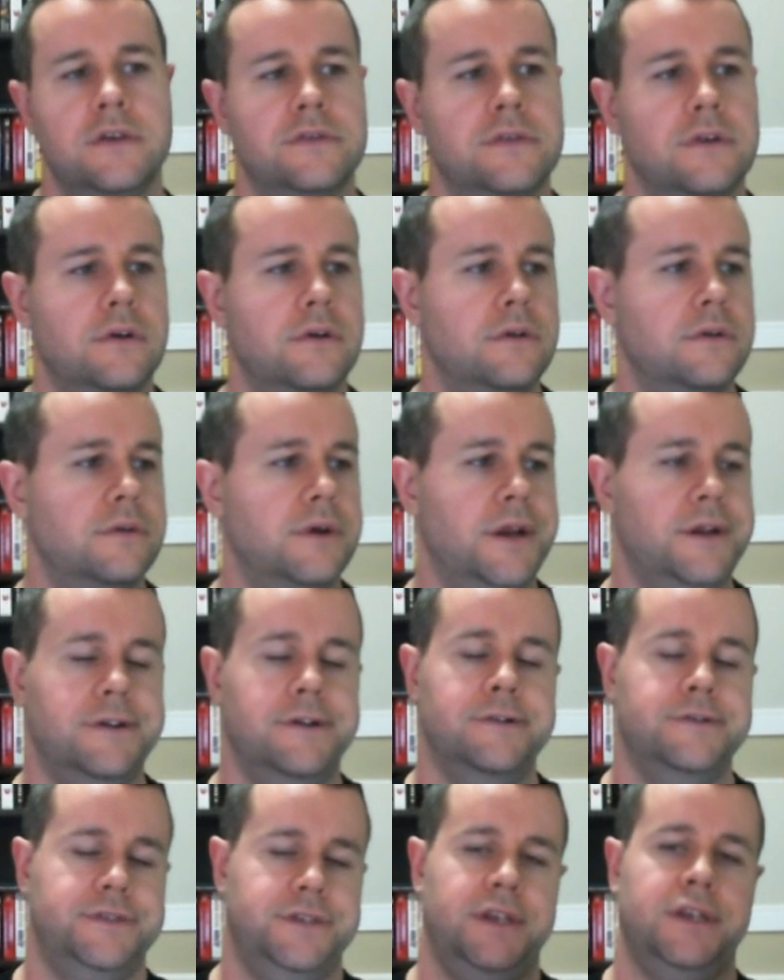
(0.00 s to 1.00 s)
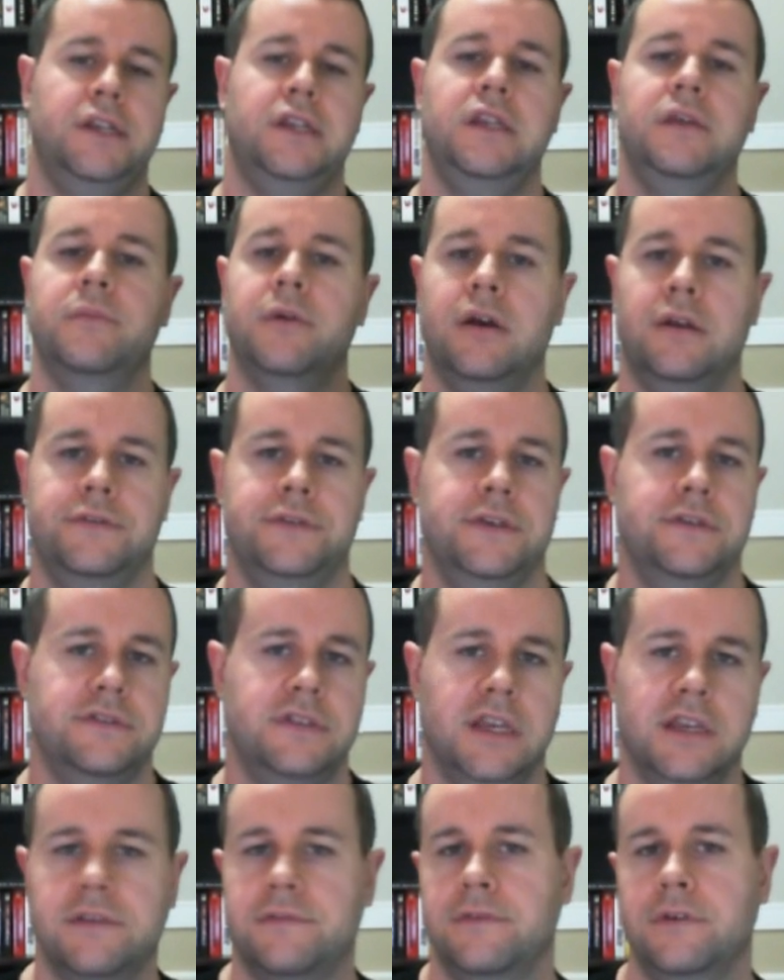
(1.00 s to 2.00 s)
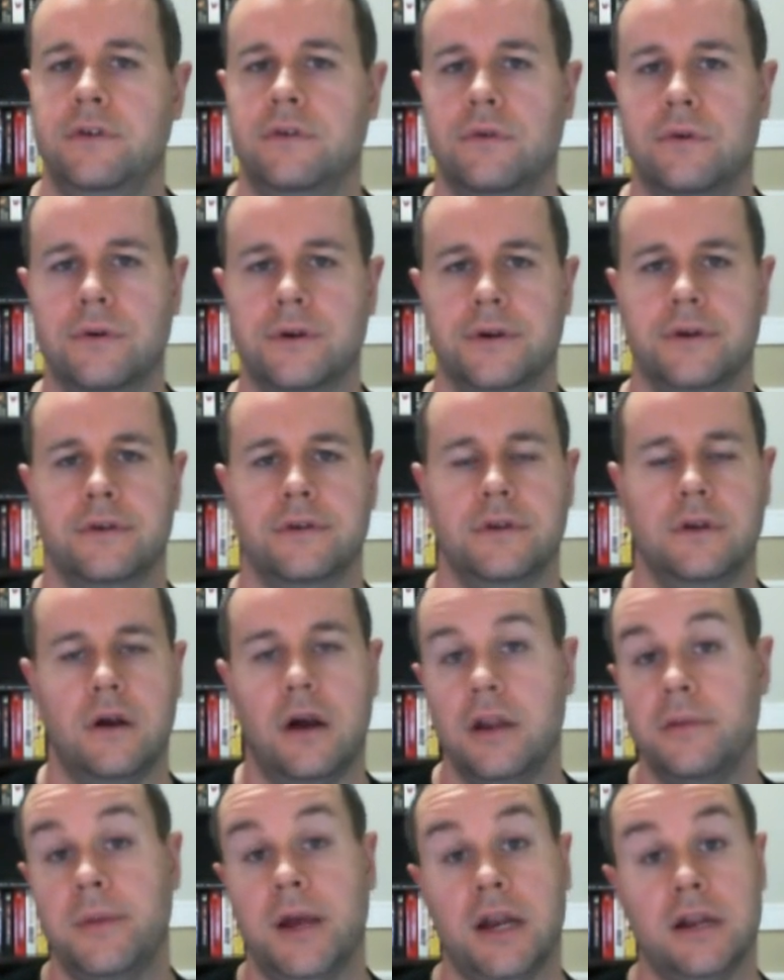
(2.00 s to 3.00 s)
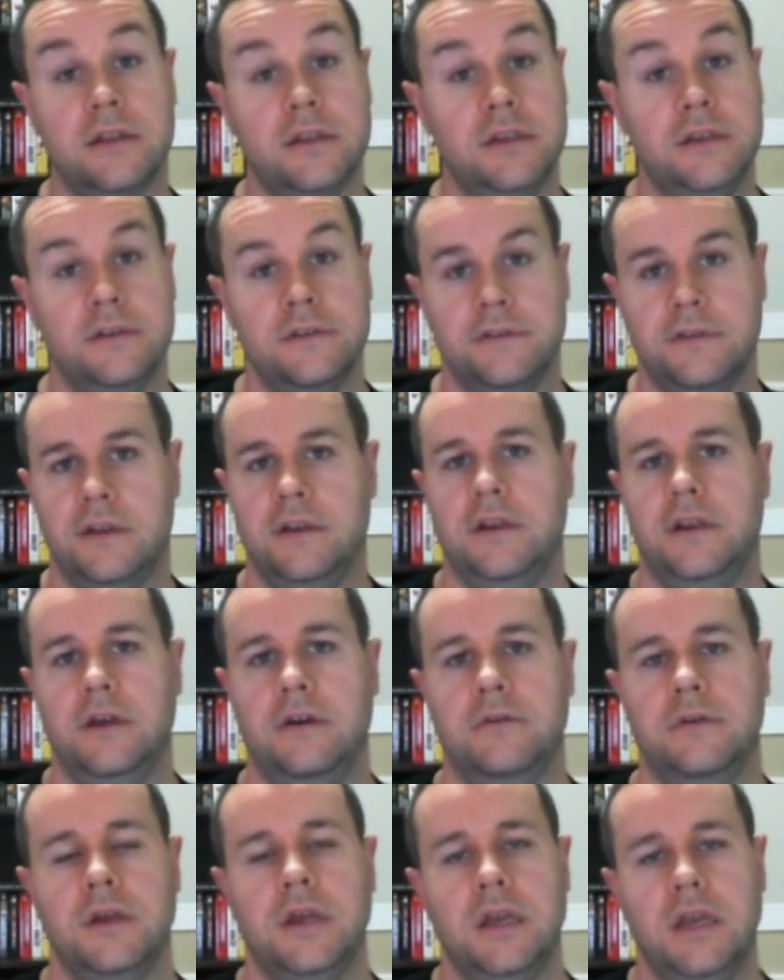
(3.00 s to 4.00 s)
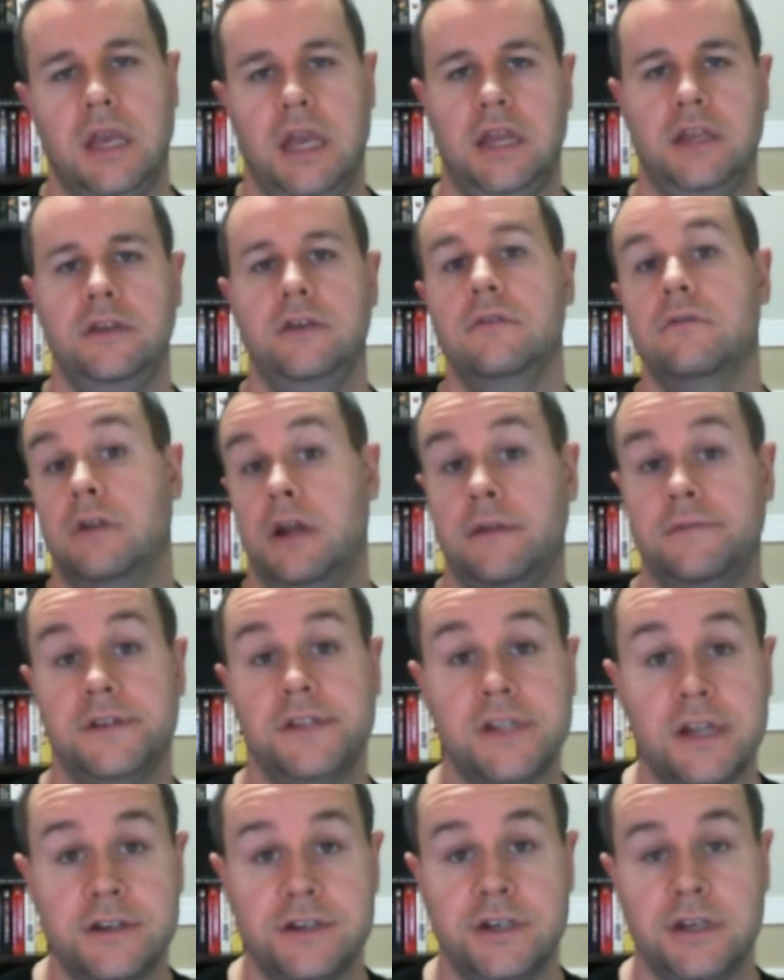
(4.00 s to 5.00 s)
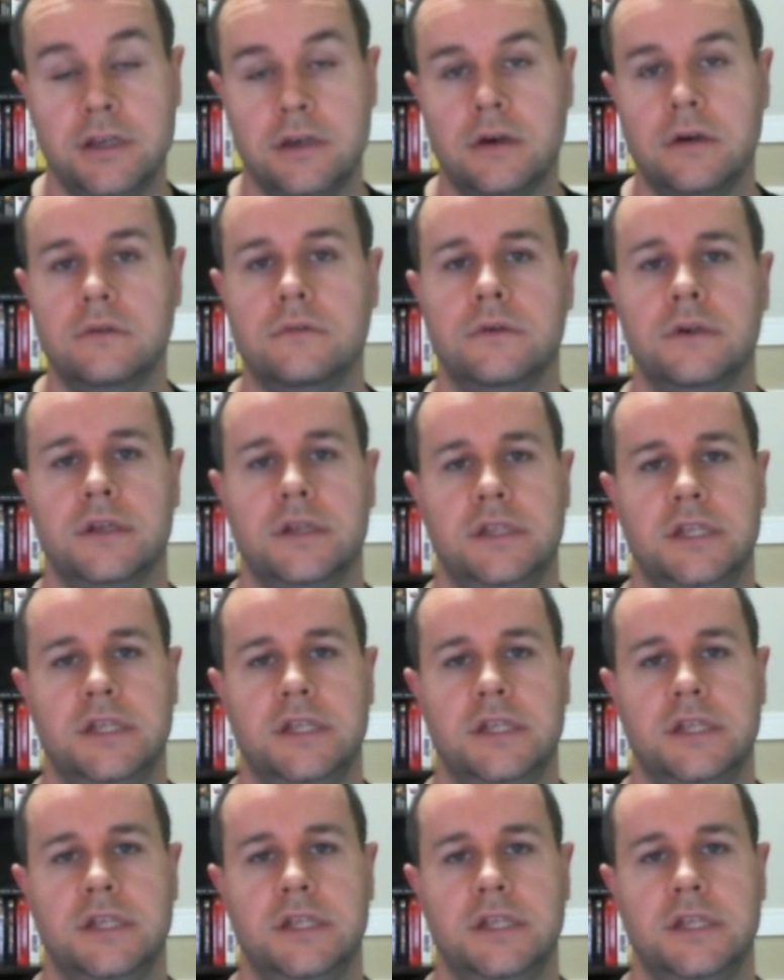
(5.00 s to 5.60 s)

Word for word: So I don't know, send an email that says, thanks for your order. Automatically send it out. And you don't have to touch any code.